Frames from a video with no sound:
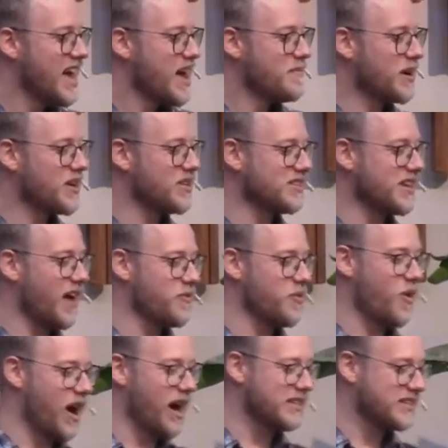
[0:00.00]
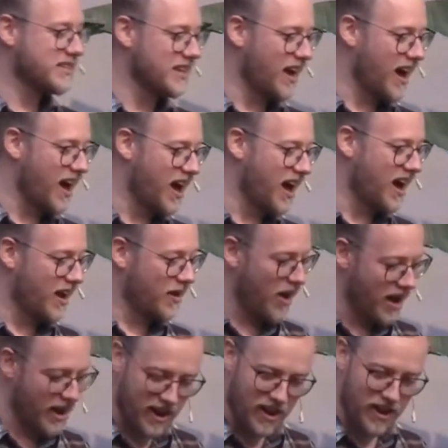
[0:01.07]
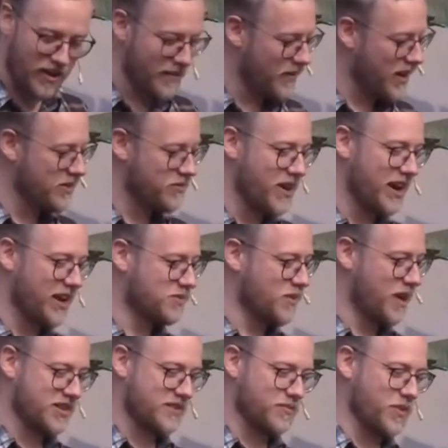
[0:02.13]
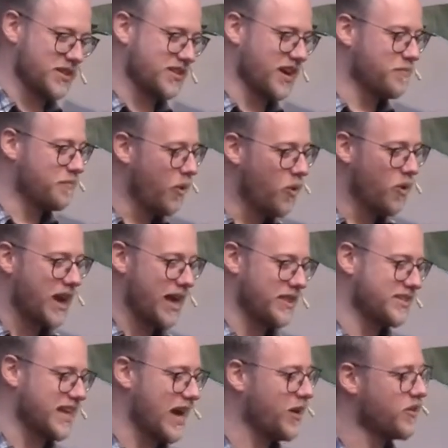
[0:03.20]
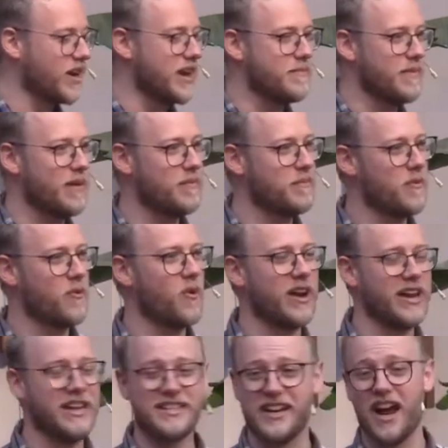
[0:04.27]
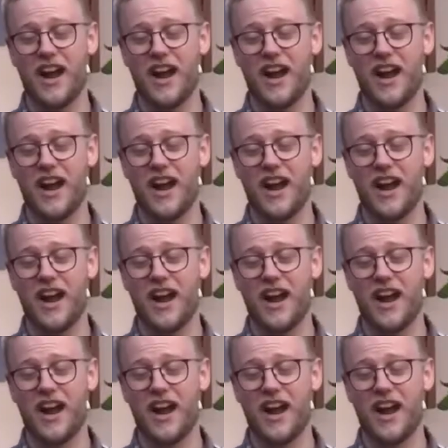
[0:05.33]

because otherwise, if I'd realized once I'd poured out the sour cream before I'd eaten it,